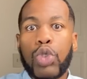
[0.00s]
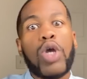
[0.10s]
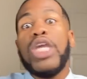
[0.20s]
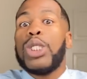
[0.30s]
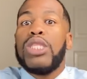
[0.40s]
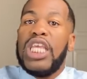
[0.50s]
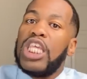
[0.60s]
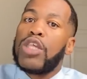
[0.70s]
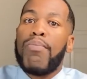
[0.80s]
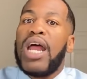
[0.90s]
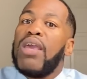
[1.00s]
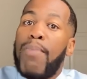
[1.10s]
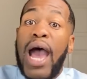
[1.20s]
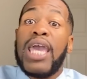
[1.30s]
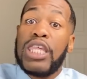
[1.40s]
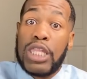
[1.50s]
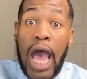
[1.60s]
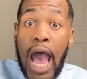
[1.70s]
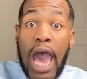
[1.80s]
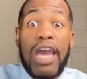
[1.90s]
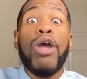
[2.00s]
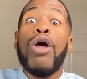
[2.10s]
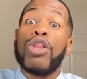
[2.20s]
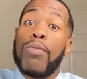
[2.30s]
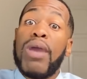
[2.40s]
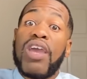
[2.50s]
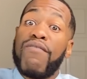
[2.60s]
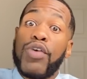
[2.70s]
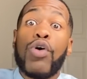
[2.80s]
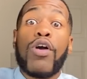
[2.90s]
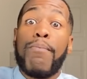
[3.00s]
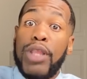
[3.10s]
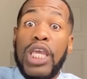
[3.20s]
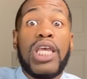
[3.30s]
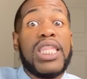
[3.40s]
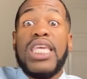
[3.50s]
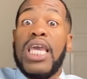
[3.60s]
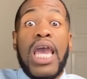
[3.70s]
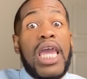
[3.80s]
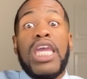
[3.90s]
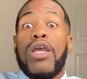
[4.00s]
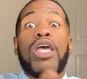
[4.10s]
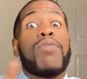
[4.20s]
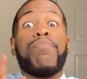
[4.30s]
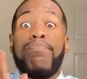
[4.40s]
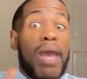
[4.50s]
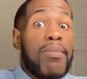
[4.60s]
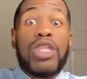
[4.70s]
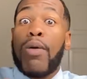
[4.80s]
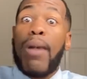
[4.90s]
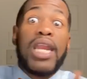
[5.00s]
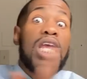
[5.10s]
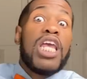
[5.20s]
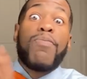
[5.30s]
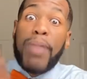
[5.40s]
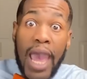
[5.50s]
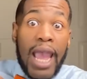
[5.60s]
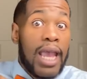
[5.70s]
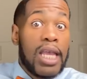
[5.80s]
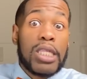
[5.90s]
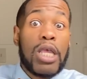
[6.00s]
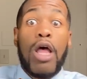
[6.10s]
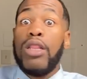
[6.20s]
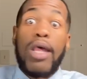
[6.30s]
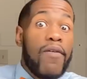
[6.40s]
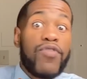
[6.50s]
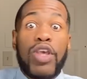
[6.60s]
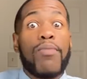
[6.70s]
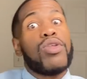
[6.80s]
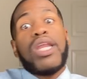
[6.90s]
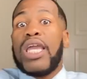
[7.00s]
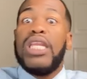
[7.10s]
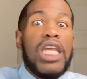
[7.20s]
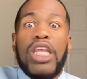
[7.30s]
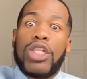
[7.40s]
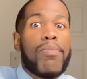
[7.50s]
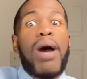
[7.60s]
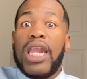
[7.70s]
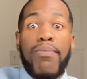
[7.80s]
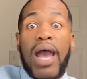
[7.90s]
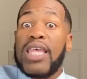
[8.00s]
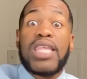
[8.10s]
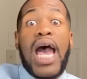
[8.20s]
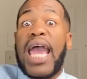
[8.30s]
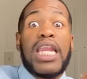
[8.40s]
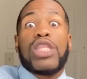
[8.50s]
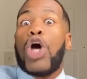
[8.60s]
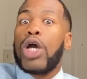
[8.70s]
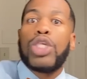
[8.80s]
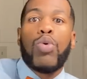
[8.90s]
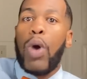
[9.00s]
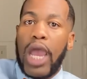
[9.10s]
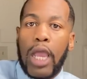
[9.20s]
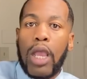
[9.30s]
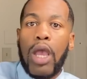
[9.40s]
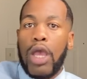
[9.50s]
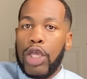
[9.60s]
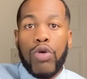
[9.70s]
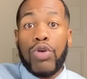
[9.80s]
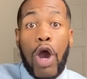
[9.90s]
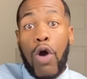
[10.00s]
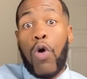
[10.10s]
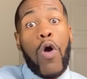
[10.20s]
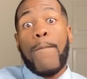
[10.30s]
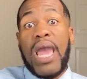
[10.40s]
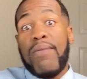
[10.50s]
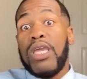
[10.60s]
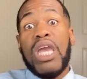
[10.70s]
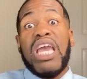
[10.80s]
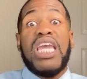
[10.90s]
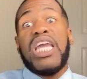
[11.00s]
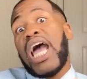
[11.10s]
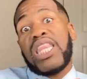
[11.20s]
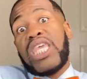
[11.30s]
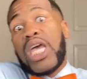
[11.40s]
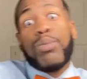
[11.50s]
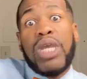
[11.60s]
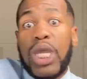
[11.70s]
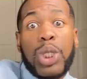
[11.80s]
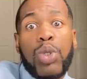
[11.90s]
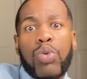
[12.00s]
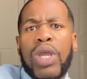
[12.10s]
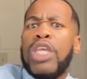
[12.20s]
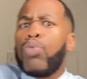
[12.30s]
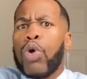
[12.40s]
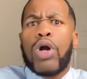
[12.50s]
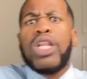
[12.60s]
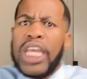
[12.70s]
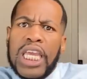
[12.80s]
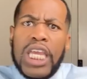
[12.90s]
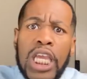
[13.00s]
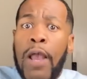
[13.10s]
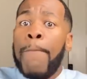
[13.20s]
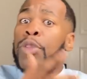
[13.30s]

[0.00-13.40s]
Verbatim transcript: So he just needs somebody by his side to make him feel complete because he he because maybe somebody in his past left him, so now he needs somebody by his side in a toxic way, you know. Or maybe he got attachment issues where he's real clingy.